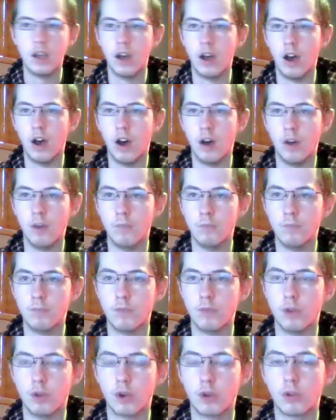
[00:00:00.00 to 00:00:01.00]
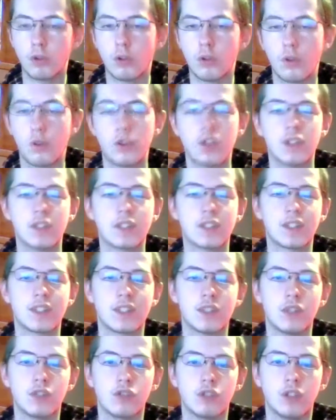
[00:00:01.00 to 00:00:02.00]
Vocaloid is
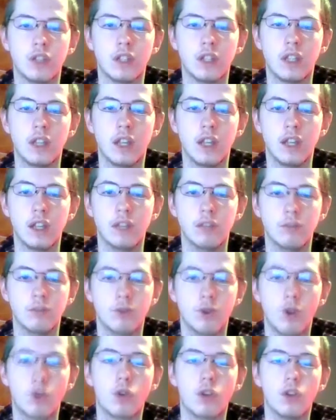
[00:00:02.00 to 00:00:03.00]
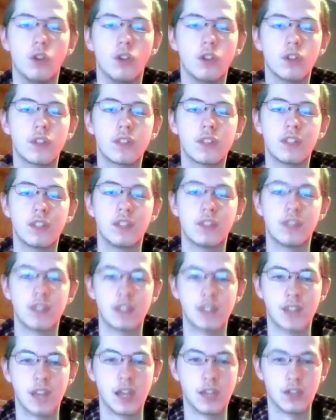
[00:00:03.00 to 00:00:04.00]
essentially a vocal
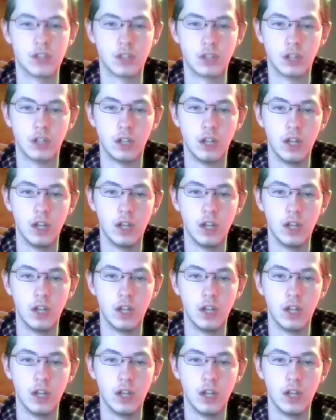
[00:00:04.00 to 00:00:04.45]
synthesizer